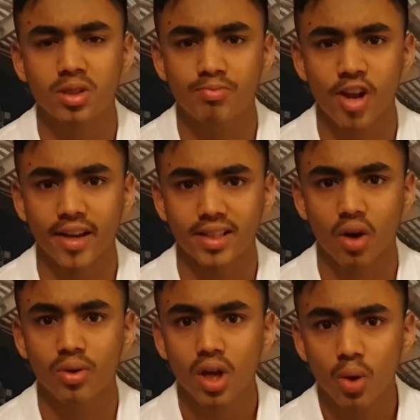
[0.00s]
break
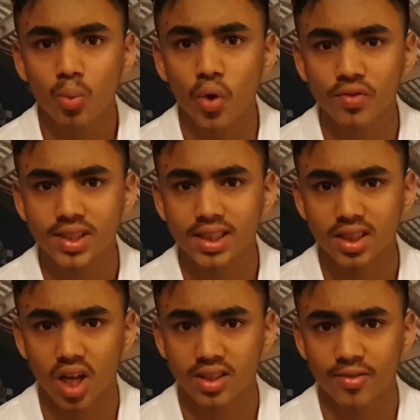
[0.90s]
down Wolves'
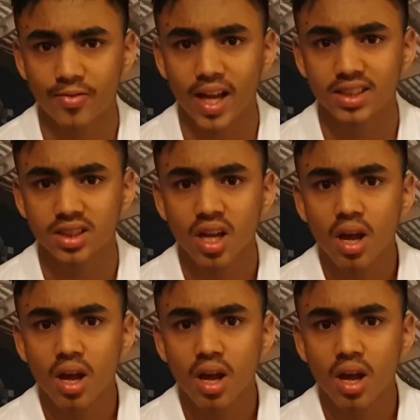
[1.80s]
defence.